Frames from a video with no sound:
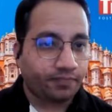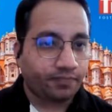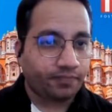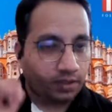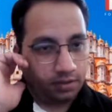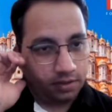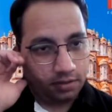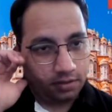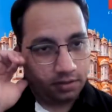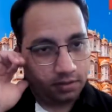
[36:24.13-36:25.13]

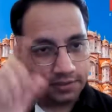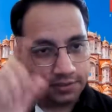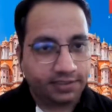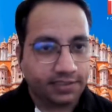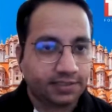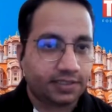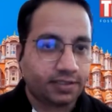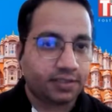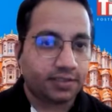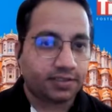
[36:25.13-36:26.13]
How he says
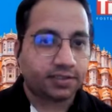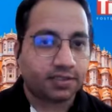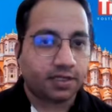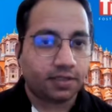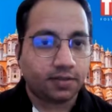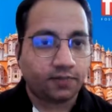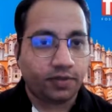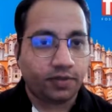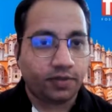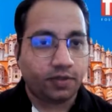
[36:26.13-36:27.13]
that he is a startup
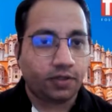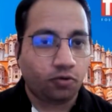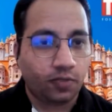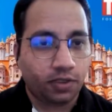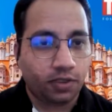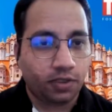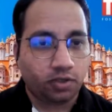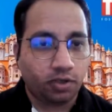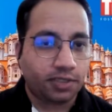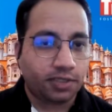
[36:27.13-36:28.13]
where we open
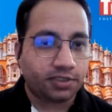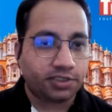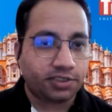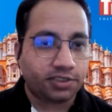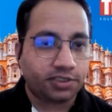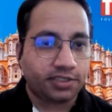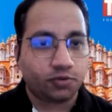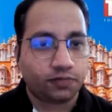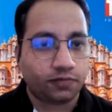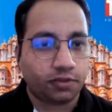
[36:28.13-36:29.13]
online merchandise
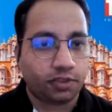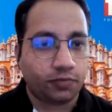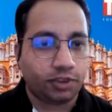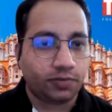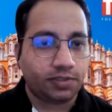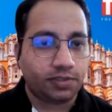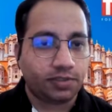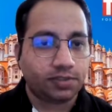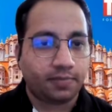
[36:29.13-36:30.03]
stores for individuals,